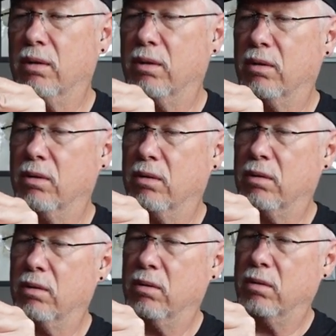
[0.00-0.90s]

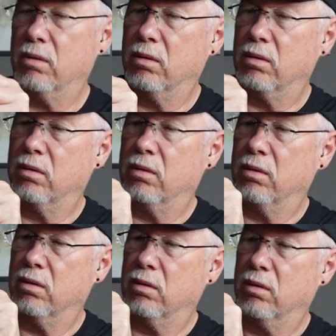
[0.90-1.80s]

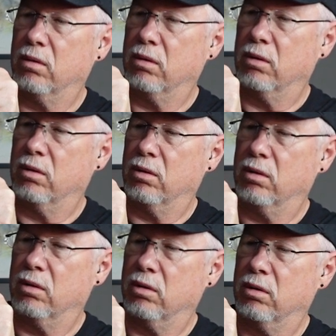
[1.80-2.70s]

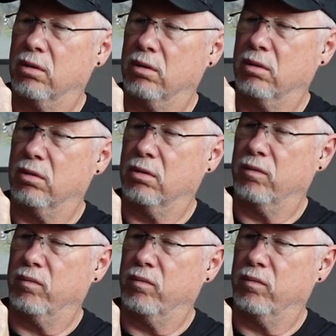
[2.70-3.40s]
Nothing is said.